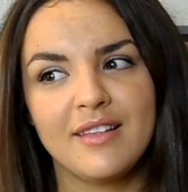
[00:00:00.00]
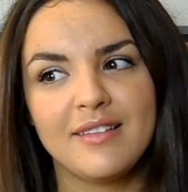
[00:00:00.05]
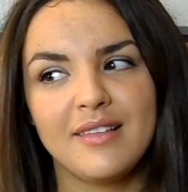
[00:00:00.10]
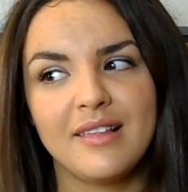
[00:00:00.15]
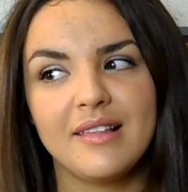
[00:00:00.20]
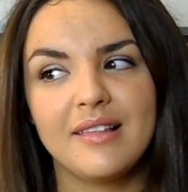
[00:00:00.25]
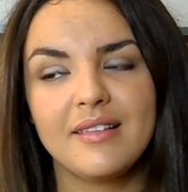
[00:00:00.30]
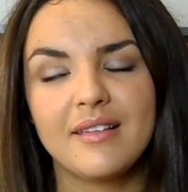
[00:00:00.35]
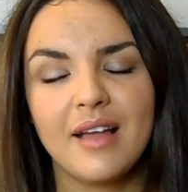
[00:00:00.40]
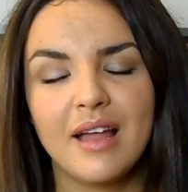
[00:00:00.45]
because
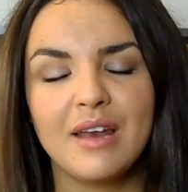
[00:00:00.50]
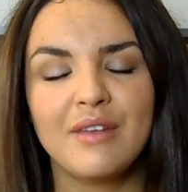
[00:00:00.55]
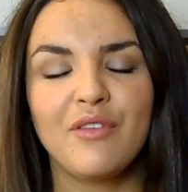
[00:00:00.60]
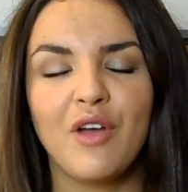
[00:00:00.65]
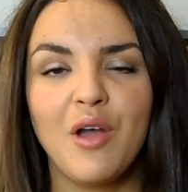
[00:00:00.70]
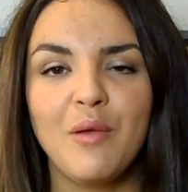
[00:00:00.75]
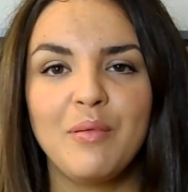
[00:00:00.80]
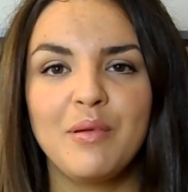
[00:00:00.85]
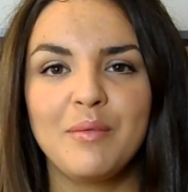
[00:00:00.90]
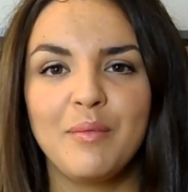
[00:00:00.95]
this has kind
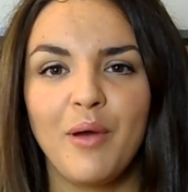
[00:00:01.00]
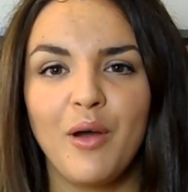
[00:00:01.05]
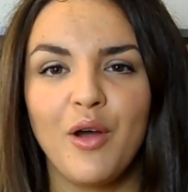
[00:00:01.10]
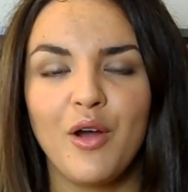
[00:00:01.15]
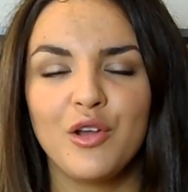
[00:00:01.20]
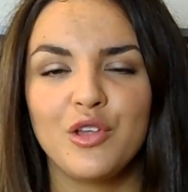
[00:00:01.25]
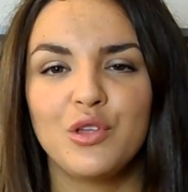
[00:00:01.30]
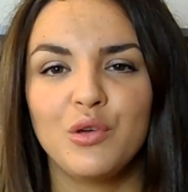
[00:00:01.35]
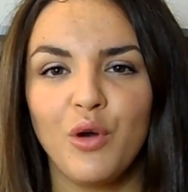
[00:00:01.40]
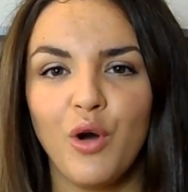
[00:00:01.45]
of opened
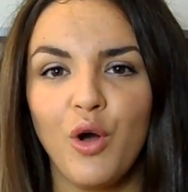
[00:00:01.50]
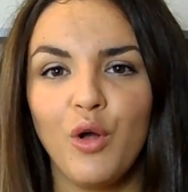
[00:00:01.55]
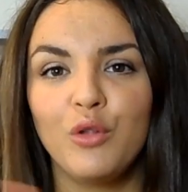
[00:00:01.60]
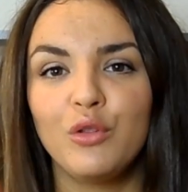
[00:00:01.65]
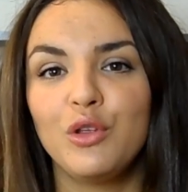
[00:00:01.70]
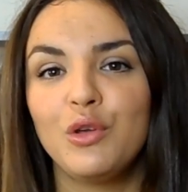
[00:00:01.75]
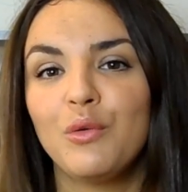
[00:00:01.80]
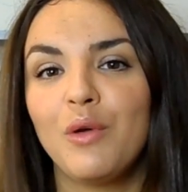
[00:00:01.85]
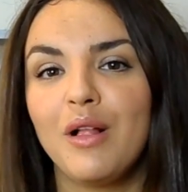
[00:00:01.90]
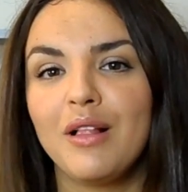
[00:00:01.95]
my eye to a
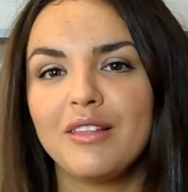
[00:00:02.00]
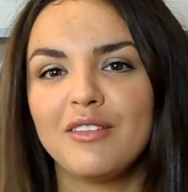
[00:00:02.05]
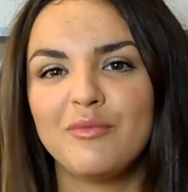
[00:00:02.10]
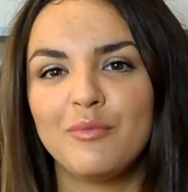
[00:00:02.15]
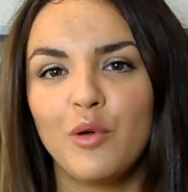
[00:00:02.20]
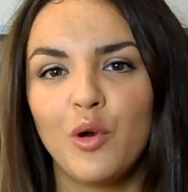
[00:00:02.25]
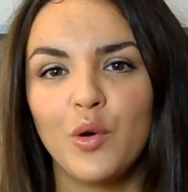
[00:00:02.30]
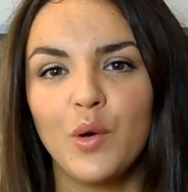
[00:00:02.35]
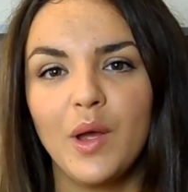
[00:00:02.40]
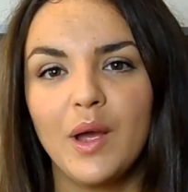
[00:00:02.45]
whole new world
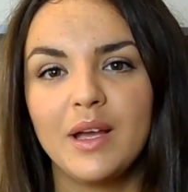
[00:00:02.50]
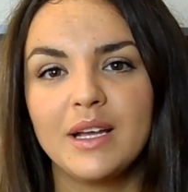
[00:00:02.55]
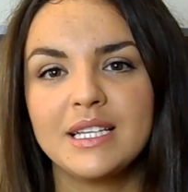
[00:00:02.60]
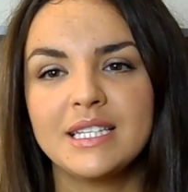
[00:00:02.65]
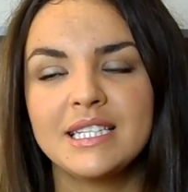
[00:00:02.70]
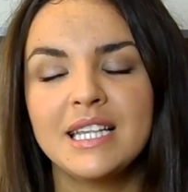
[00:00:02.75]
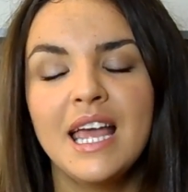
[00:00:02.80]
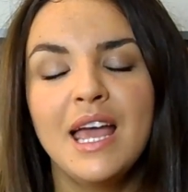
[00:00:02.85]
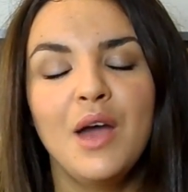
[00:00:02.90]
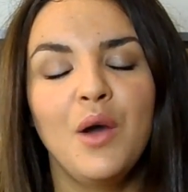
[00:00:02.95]
of
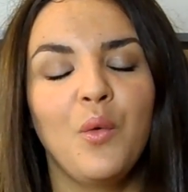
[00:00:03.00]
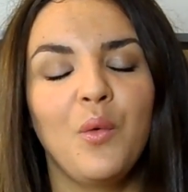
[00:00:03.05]
products